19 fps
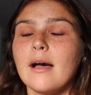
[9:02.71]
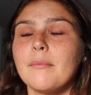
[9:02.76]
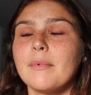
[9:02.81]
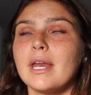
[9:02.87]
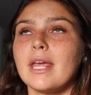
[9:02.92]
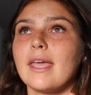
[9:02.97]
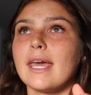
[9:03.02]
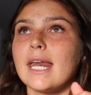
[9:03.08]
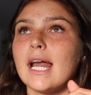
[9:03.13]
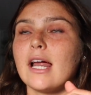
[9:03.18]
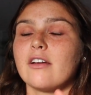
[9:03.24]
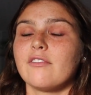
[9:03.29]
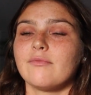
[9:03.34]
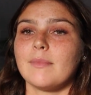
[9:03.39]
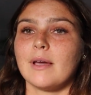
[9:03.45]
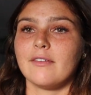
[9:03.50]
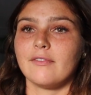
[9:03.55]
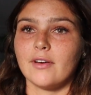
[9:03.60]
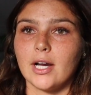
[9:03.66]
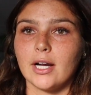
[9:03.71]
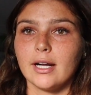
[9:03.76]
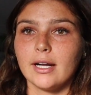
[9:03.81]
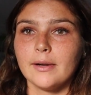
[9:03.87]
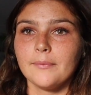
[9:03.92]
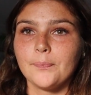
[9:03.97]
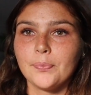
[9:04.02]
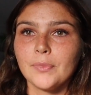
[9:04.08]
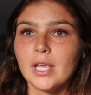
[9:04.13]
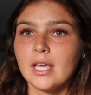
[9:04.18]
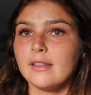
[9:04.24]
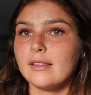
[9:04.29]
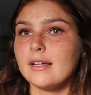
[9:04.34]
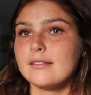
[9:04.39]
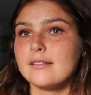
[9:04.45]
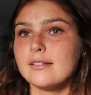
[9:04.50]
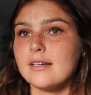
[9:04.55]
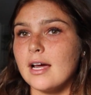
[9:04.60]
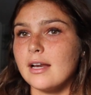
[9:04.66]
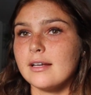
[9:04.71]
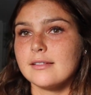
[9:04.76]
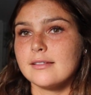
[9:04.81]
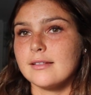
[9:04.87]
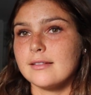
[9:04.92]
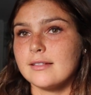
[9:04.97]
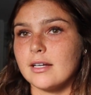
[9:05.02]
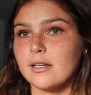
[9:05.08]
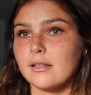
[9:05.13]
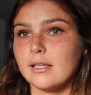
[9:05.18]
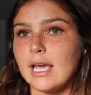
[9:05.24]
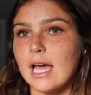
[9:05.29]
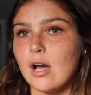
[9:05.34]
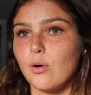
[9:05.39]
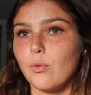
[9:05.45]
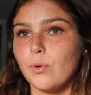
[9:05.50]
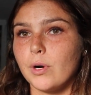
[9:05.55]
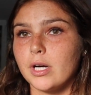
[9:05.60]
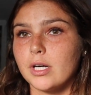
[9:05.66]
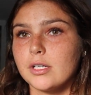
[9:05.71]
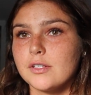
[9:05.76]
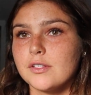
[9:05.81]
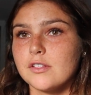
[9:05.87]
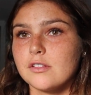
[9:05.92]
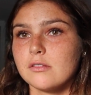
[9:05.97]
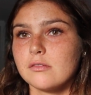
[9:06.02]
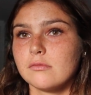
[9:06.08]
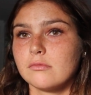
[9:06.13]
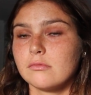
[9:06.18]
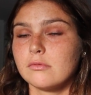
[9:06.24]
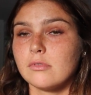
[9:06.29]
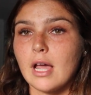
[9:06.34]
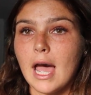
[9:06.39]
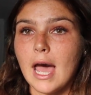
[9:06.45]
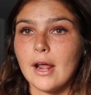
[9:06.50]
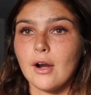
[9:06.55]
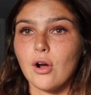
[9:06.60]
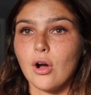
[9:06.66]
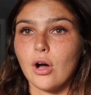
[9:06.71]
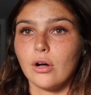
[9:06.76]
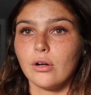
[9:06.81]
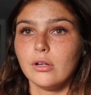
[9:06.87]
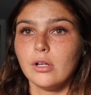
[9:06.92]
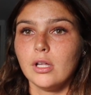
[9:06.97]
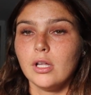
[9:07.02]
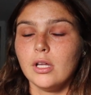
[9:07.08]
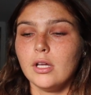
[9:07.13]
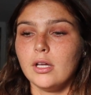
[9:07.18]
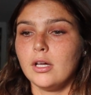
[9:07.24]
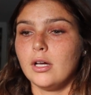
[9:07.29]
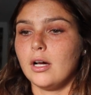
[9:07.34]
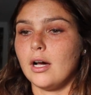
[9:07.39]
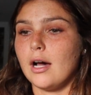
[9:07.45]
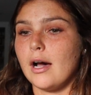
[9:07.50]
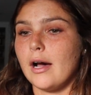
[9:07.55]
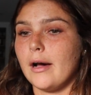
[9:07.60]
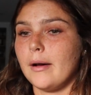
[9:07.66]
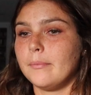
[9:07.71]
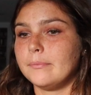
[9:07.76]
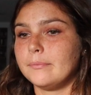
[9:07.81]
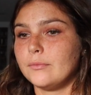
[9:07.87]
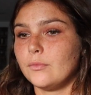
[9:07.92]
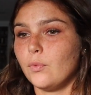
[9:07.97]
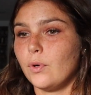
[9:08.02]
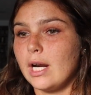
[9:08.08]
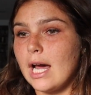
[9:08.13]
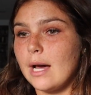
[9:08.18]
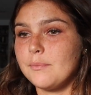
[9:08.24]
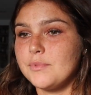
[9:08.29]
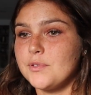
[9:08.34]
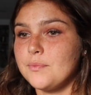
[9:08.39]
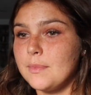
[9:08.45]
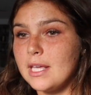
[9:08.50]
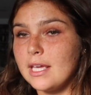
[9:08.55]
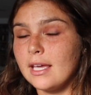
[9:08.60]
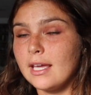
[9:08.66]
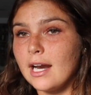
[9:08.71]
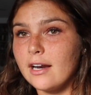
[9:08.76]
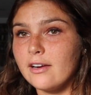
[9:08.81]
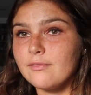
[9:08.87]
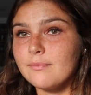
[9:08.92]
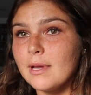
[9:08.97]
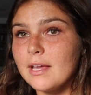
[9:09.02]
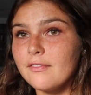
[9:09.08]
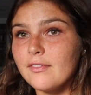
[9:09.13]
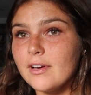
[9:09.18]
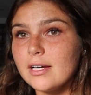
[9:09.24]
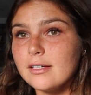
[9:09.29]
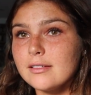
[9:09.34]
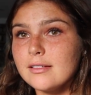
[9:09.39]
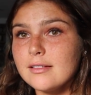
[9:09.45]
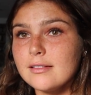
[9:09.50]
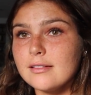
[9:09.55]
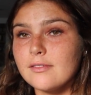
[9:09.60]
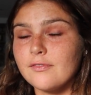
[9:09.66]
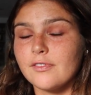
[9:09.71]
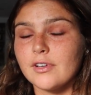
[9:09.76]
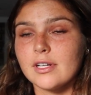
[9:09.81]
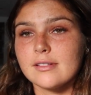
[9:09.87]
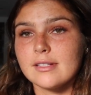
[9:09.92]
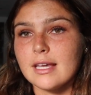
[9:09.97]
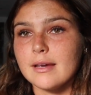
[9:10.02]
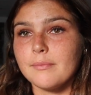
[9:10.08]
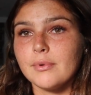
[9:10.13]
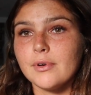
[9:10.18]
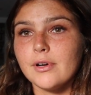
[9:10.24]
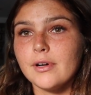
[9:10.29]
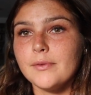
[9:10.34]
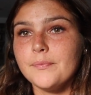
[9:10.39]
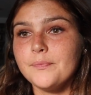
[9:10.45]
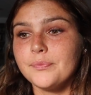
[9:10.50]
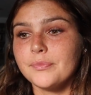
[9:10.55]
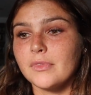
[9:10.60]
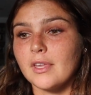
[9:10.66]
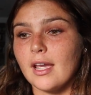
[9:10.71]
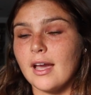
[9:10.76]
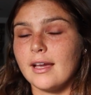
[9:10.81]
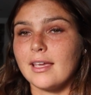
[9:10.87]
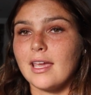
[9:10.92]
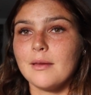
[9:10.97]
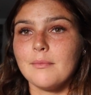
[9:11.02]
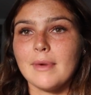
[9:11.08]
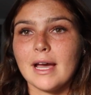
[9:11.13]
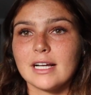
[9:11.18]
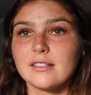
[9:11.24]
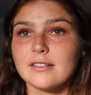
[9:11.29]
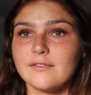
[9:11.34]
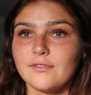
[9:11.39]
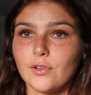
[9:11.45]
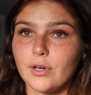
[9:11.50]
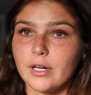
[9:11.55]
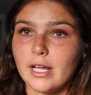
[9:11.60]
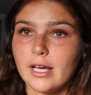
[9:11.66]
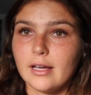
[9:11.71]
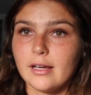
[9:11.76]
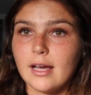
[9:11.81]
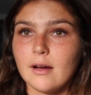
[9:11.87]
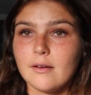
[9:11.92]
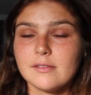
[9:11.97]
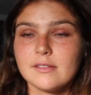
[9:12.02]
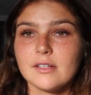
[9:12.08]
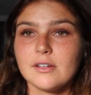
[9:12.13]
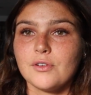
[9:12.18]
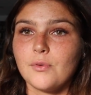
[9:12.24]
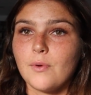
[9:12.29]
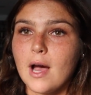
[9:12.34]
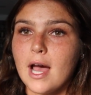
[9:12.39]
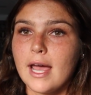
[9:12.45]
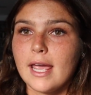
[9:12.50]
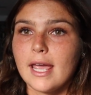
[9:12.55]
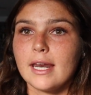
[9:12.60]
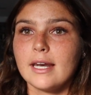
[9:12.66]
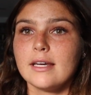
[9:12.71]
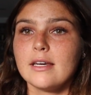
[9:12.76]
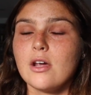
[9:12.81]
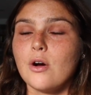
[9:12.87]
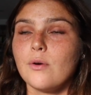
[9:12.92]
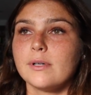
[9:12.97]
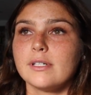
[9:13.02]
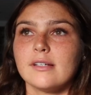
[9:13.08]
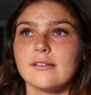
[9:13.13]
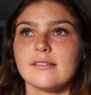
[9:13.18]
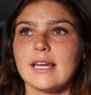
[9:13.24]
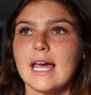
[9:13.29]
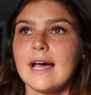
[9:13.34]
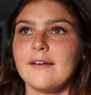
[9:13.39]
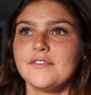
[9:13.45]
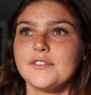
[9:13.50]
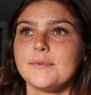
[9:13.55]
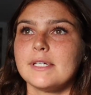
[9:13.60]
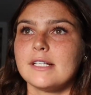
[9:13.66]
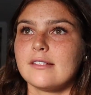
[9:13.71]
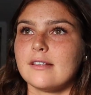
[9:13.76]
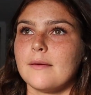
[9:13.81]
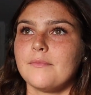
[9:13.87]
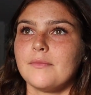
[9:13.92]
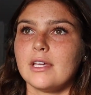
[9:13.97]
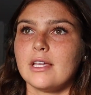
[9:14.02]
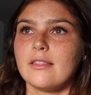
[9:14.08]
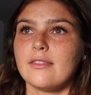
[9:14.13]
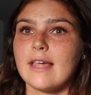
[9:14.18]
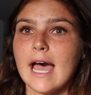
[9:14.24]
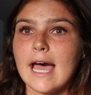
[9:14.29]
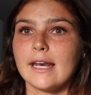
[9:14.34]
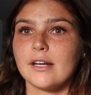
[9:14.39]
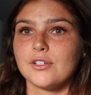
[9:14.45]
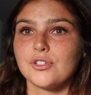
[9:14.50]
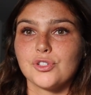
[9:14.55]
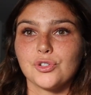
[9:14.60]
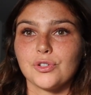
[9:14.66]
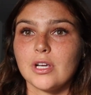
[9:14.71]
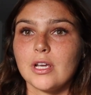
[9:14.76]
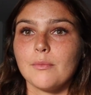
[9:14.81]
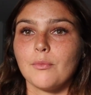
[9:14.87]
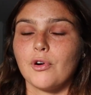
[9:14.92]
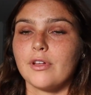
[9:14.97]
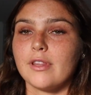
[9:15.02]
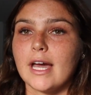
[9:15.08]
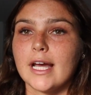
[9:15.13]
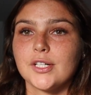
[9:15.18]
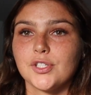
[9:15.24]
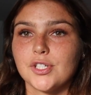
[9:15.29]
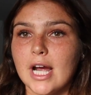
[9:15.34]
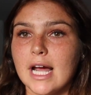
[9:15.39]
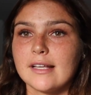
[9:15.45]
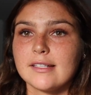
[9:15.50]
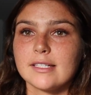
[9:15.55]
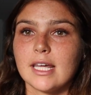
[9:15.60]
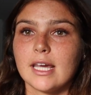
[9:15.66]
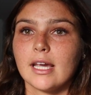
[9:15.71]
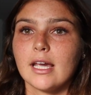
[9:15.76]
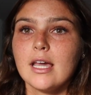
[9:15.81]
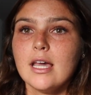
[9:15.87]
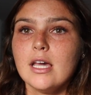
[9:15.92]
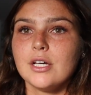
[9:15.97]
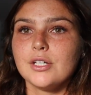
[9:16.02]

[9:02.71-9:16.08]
I'm gonna get out of my funk, that's not necessarily how it works at all. What helps me get out of my funks, for example, I came back to Florida. I was in Hawaii, and no, it doesn't have to be something that extreme or that drastic.